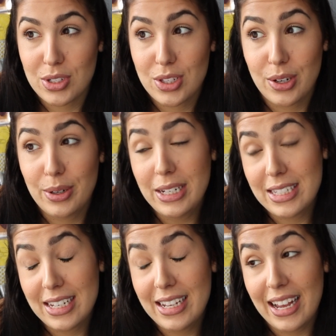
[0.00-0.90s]
So I
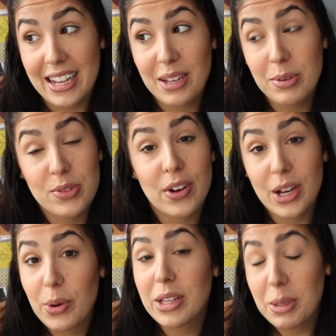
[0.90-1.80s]
did, and it was very
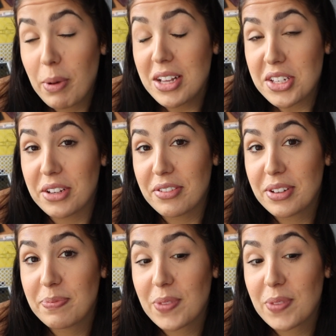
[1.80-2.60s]
quickly positive.